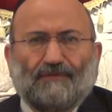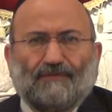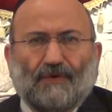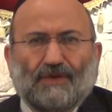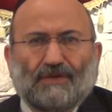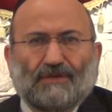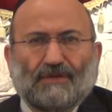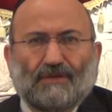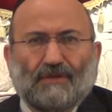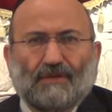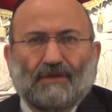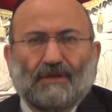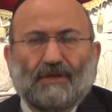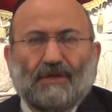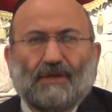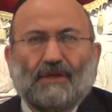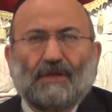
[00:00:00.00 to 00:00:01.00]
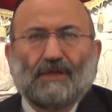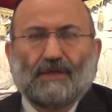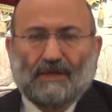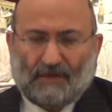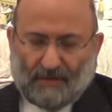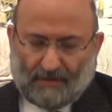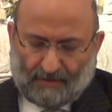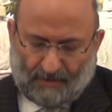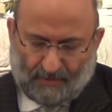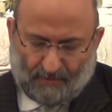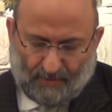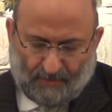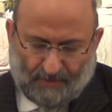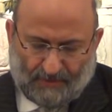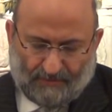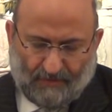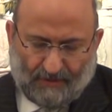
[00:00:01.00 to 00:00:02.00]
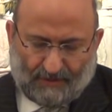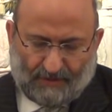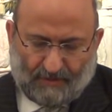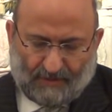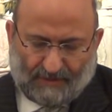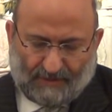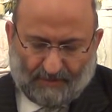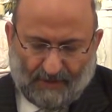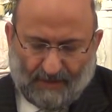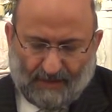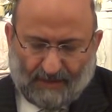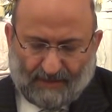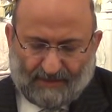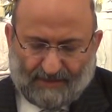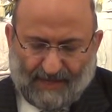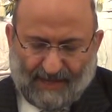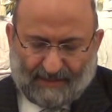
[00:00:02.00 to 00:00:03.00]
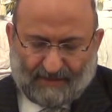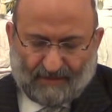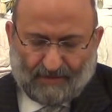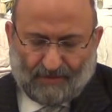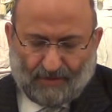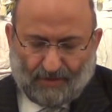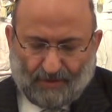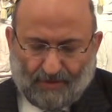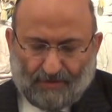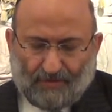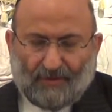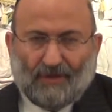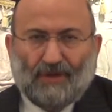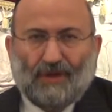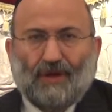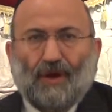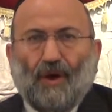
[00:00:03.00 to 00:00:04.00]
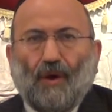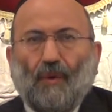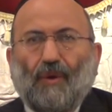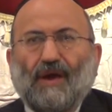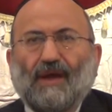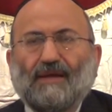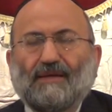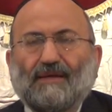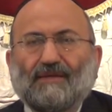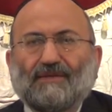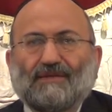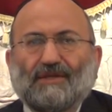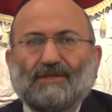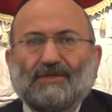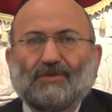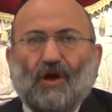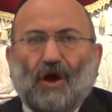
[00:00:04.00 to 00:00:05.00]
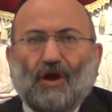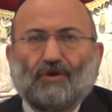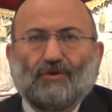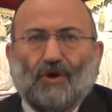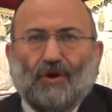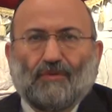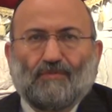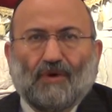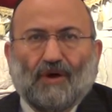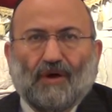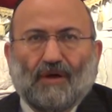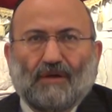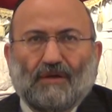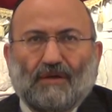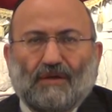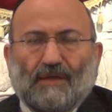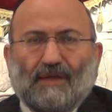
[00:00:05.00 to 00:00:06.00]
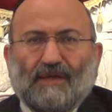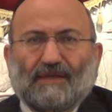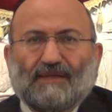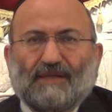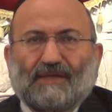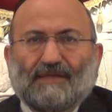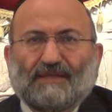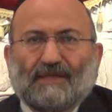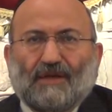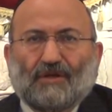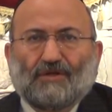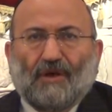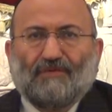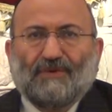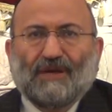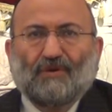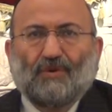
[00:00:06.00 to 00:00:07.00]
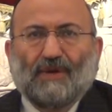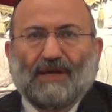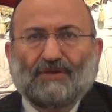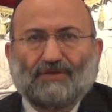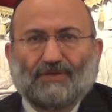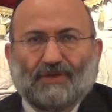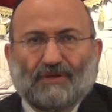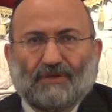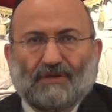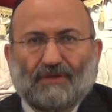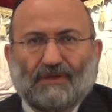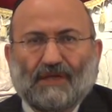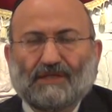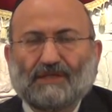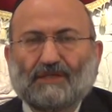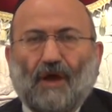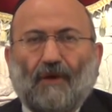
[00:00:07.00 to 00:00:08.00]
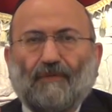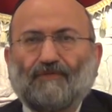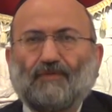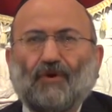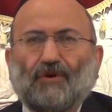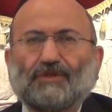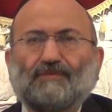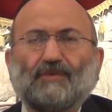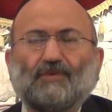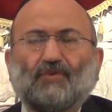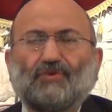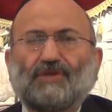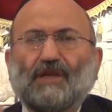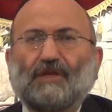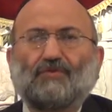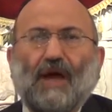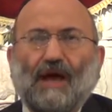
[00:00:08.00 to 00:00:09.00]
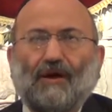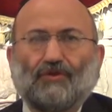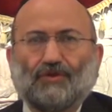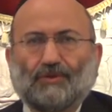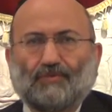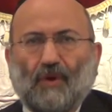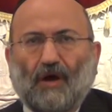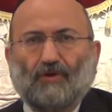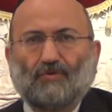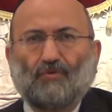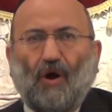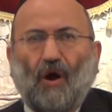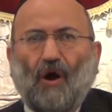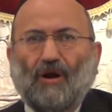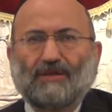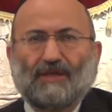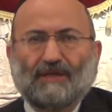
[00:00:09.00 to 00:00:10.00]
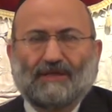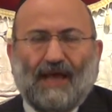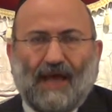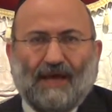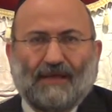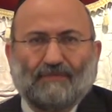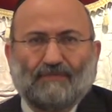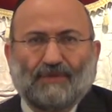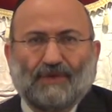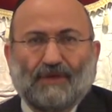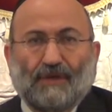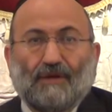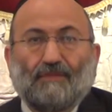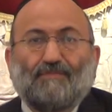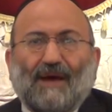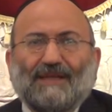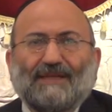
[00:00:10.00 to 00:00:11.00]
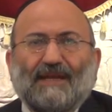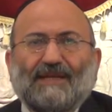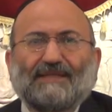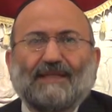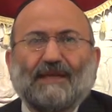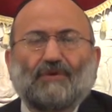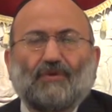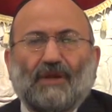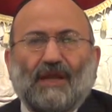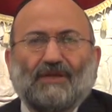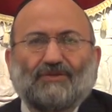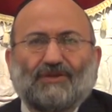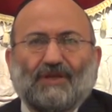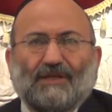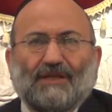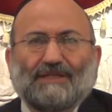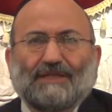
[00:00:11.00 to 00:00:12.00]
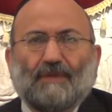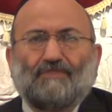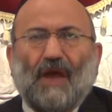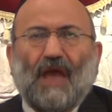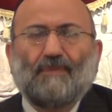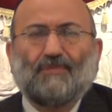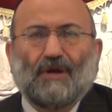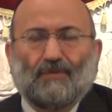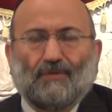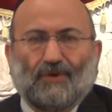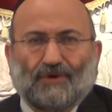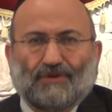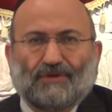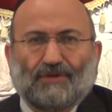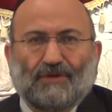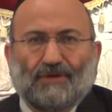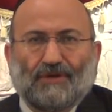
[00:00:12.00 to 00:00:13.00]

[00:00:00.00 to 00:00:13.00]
for it? The Farshim explained that, you know, when things are normal, there is a lot of regulation. Yes, of course, we could get to HaKadosh Baruch Hu all the time. But there is regulation, there is a paperwork.